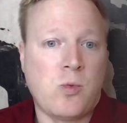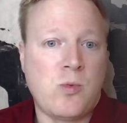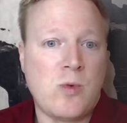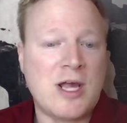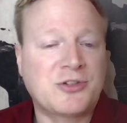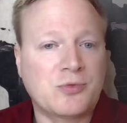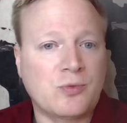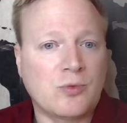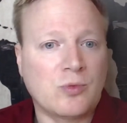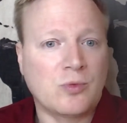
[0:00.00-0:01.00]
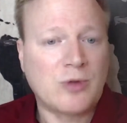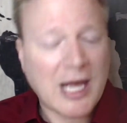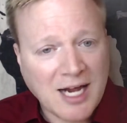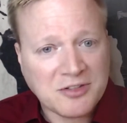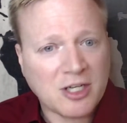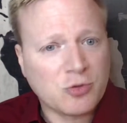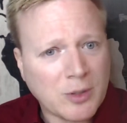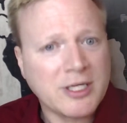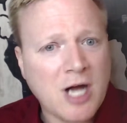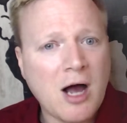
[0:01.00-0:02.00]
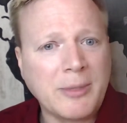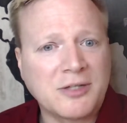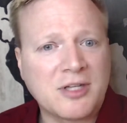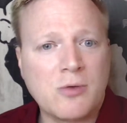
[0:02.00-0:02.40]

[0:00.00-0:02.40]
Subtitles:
It's, like I said, it's really common to say